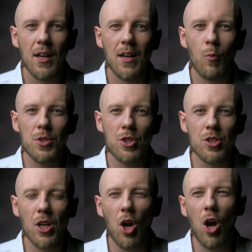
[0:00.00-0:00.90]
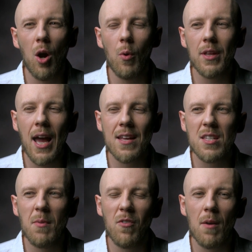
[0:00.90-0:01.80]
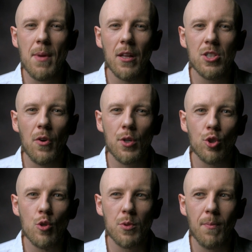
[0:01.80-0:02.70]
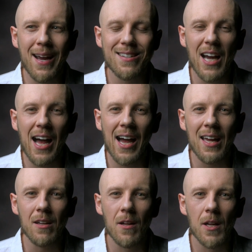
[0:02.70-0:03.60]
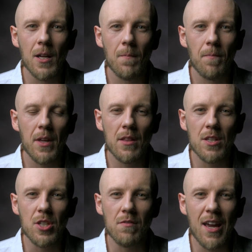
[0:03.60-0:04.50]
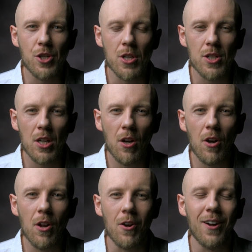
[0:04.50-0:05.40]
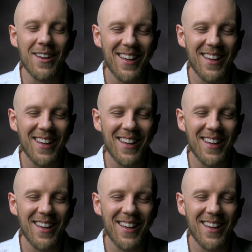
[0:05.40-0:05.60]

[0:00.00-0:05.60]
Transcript: it wasn't just like, oh, well, yeah, some of our military troops might die in this invasion. It's like, no.